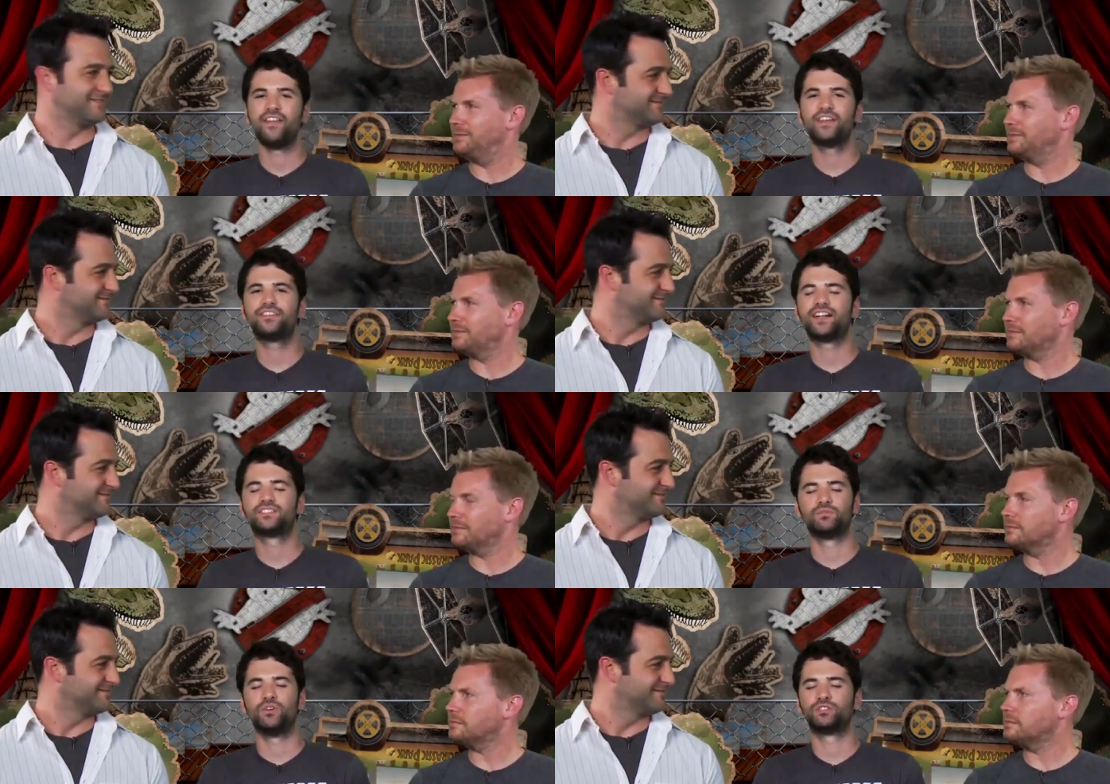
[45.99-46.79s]
Speaker 1: I think
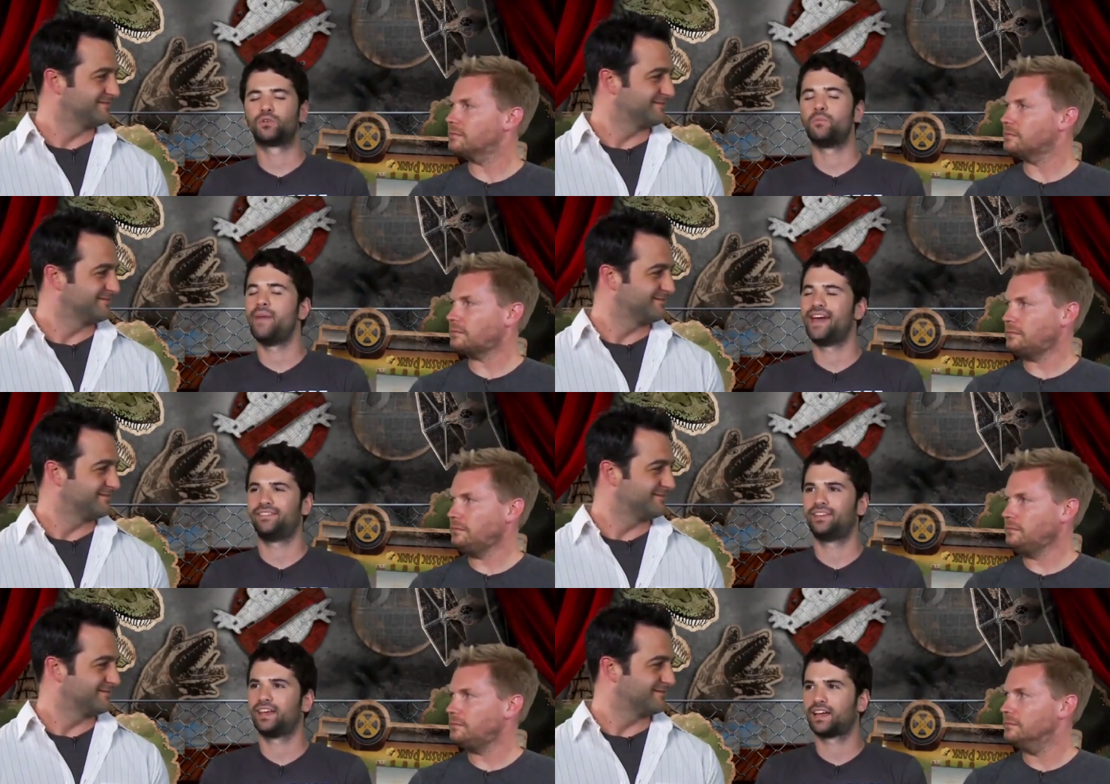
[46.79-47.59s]
that's the most
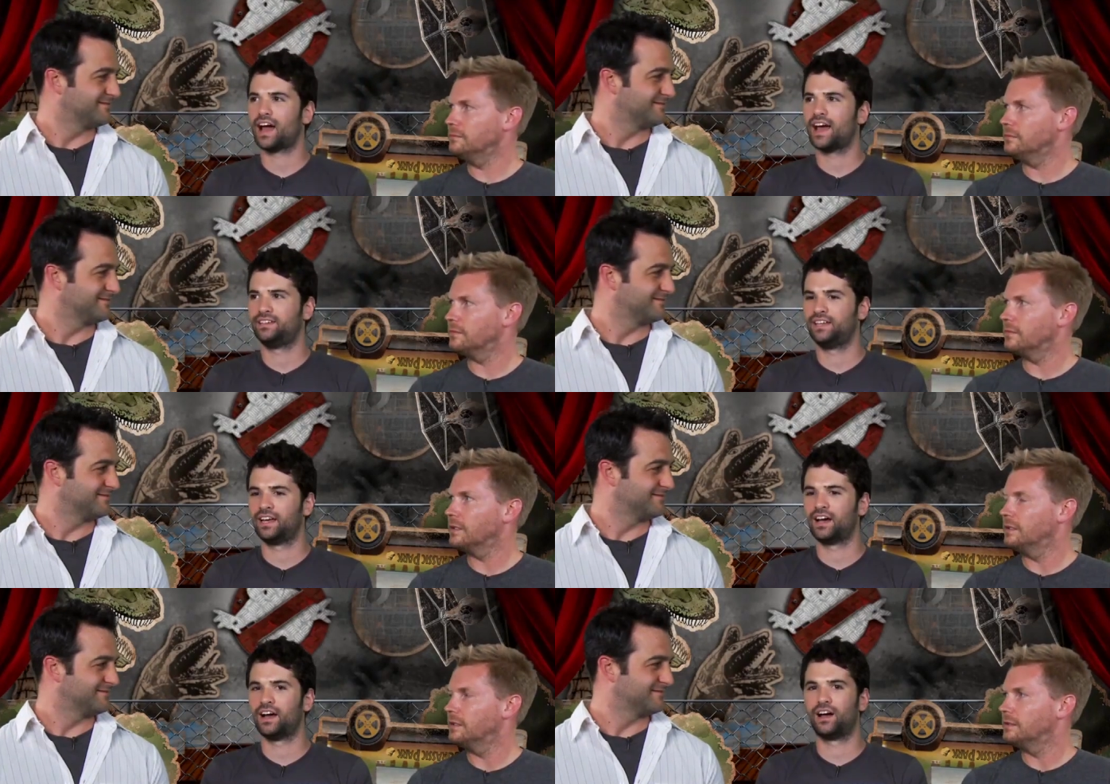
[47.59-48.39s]
romantic
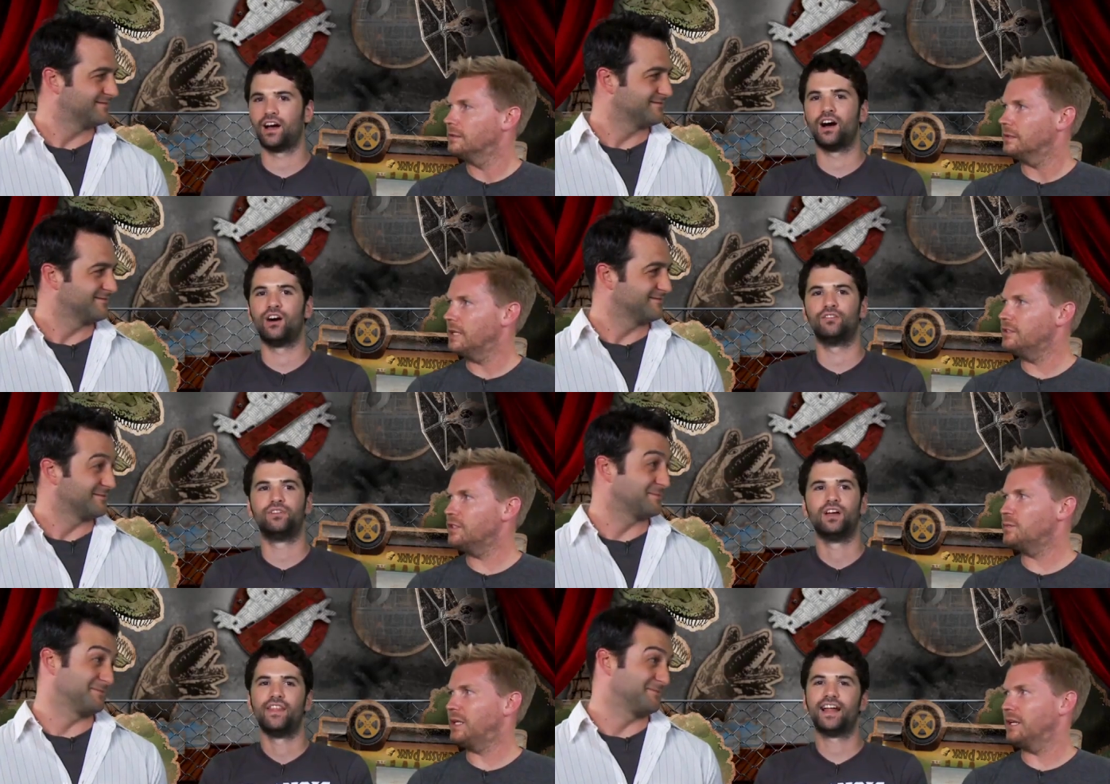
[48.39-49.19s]
idea of.
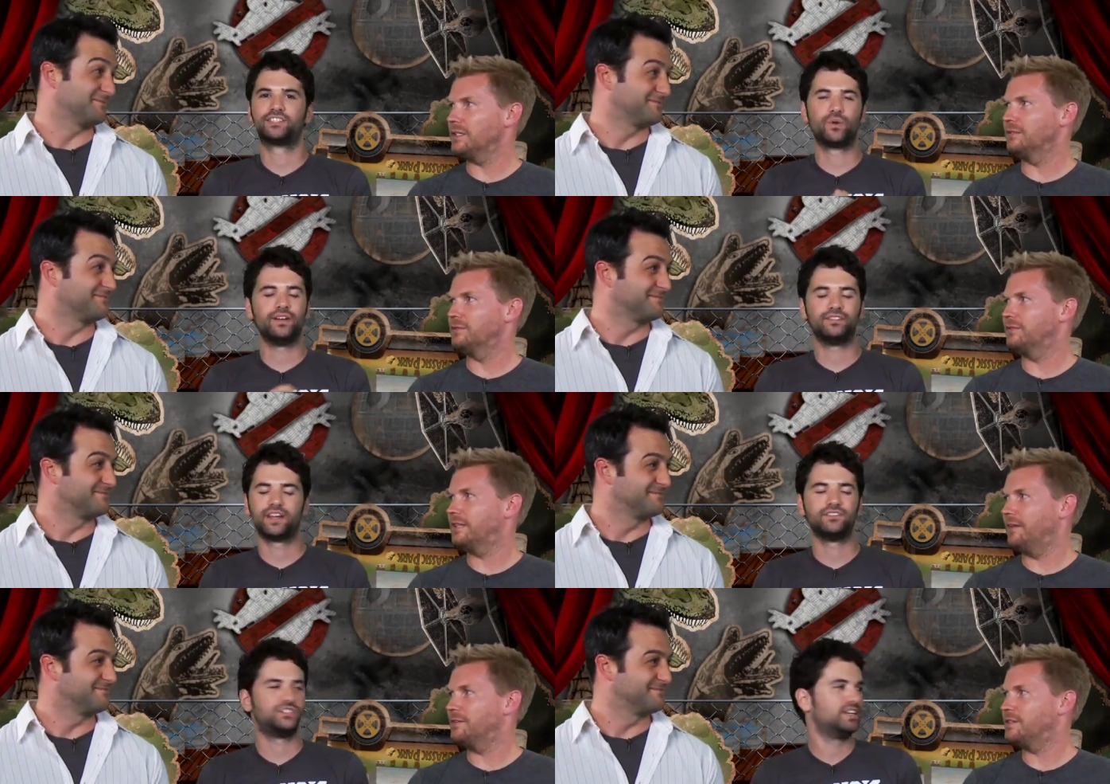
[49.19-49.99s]
It's just because Quentin
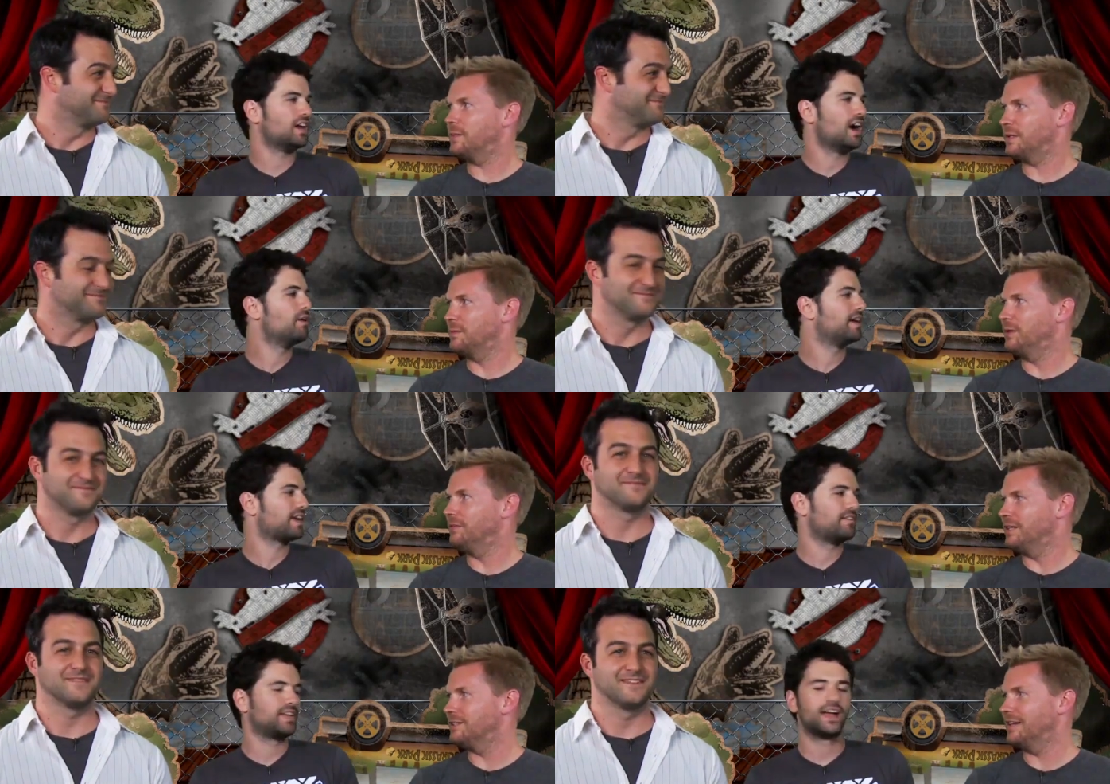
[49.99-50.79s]
Tarantino
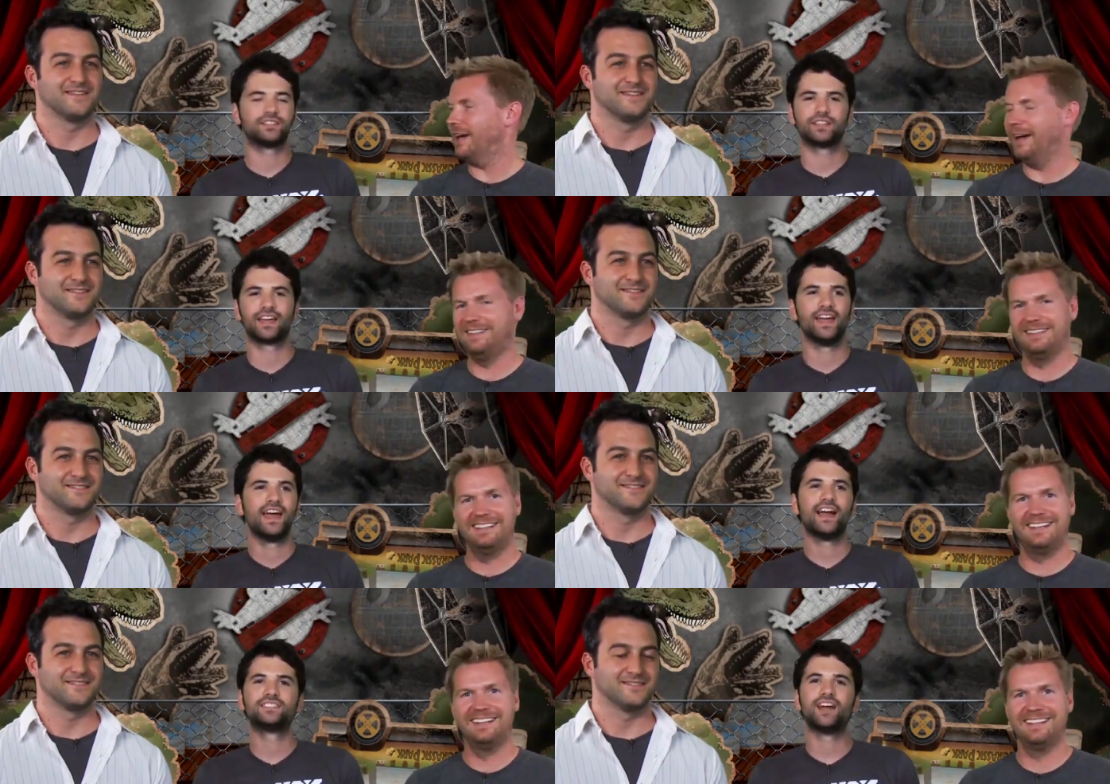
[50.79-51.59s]
and Kevin, yeah, yeah, it's like
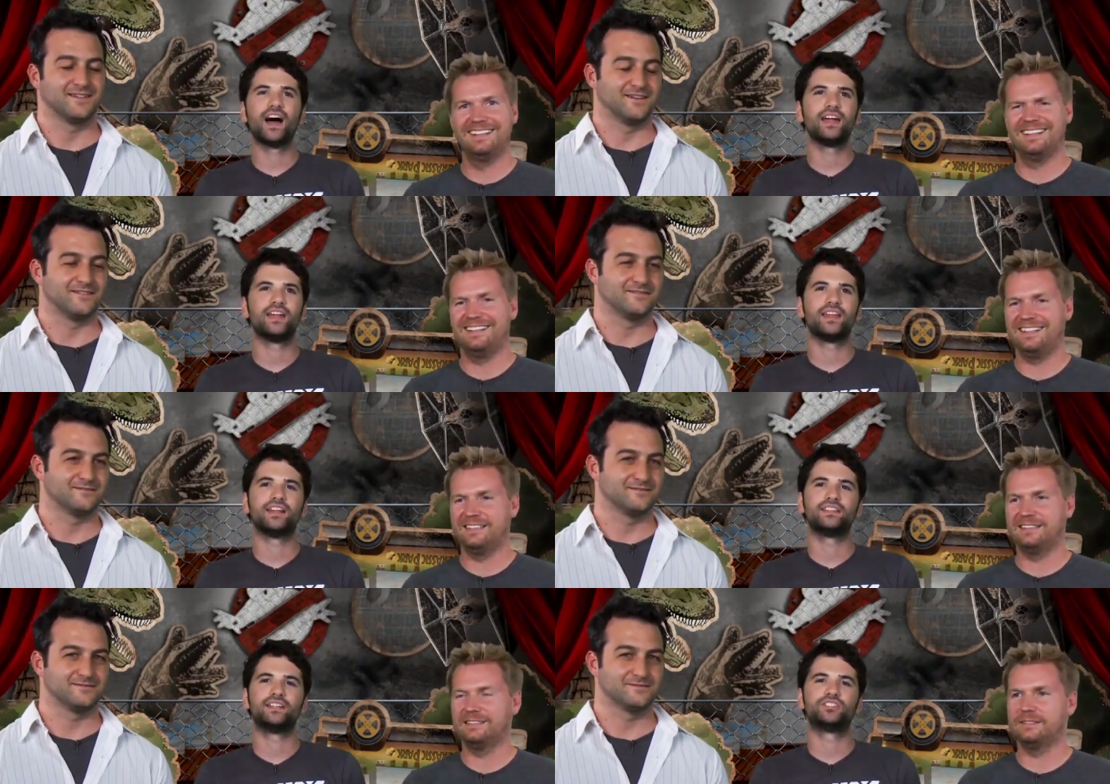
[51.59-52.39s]
it's not
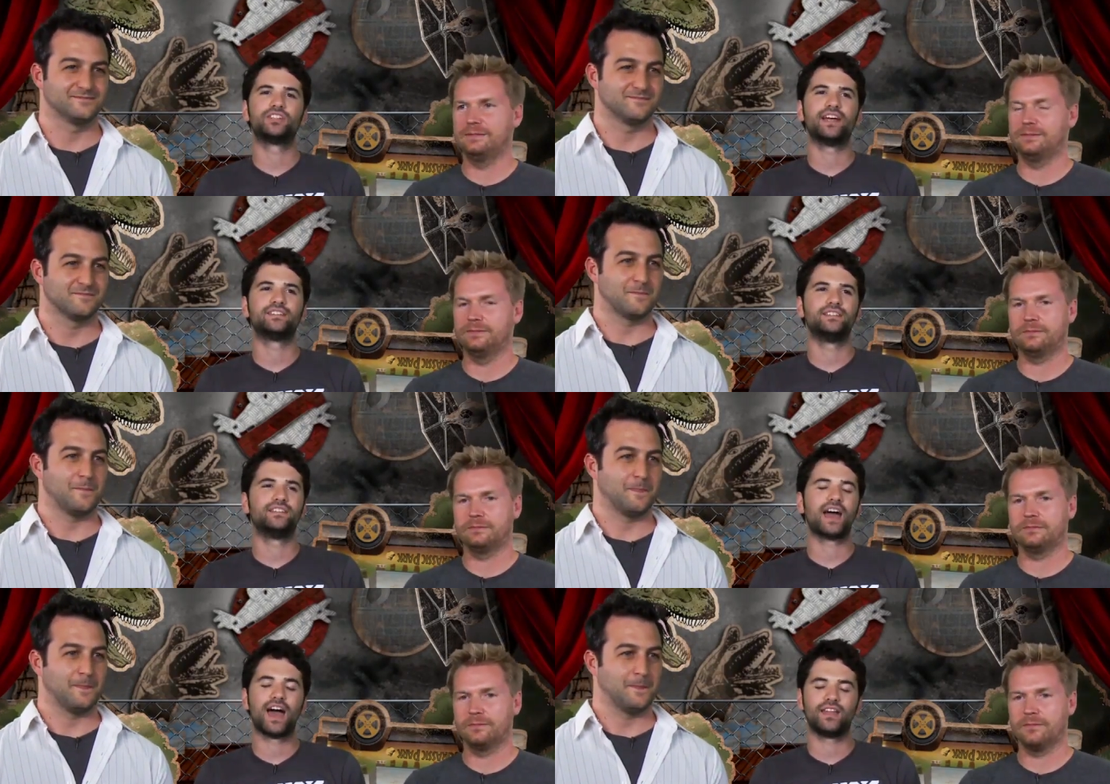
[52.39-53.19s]
that it's
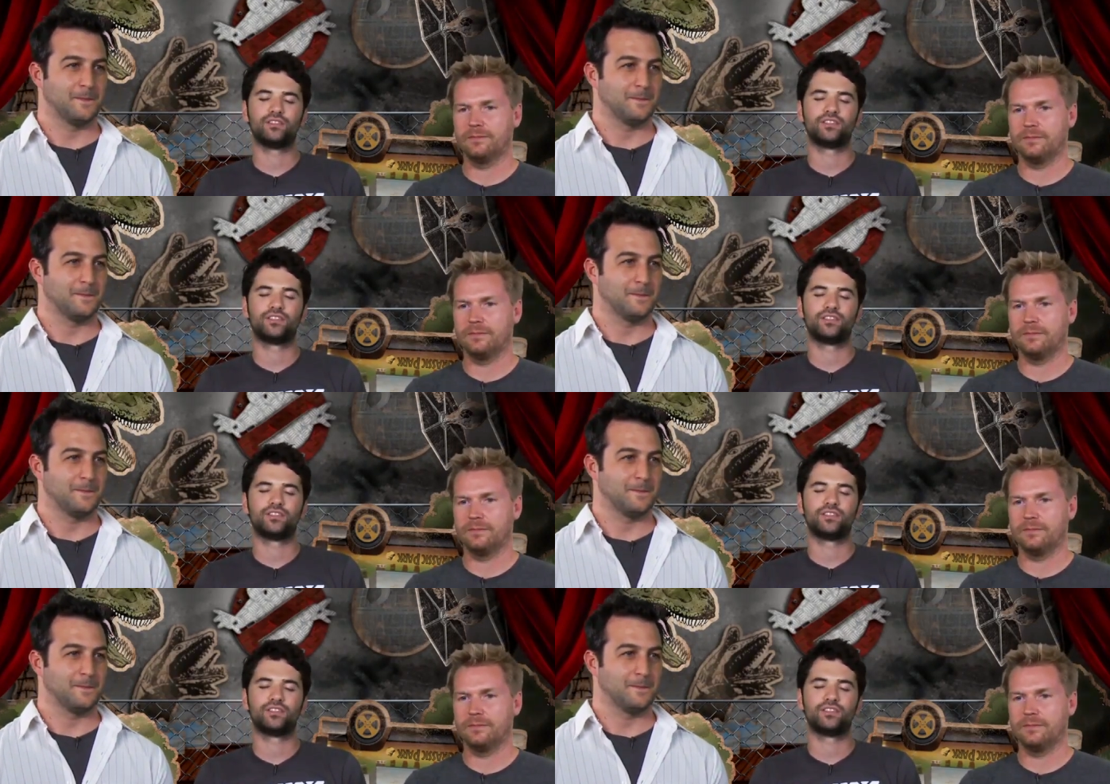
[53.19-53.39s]
it, that